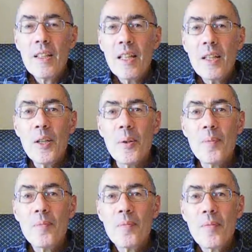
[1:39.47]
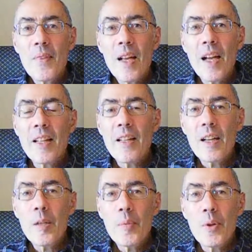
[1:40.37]
Thank you, and
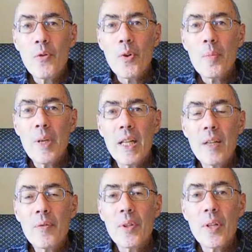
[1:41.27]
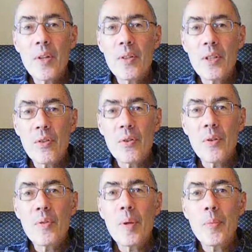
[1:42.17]
I hope you'll join me again for another
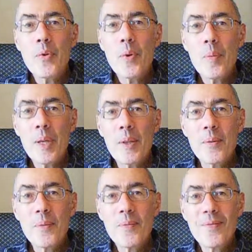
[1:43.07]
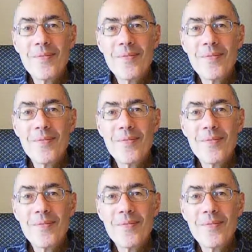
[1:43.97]
edition of Tips That Wow.